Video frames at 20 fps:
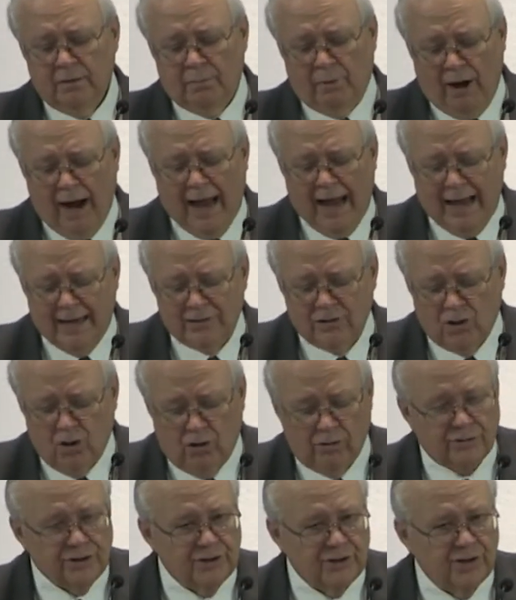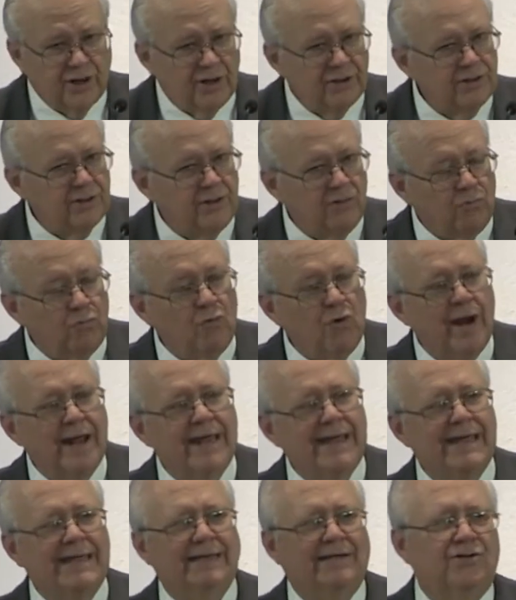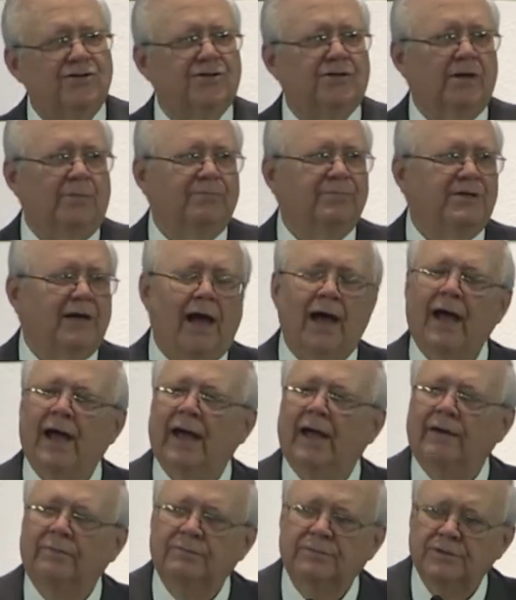Pride causes us to rage sometimes.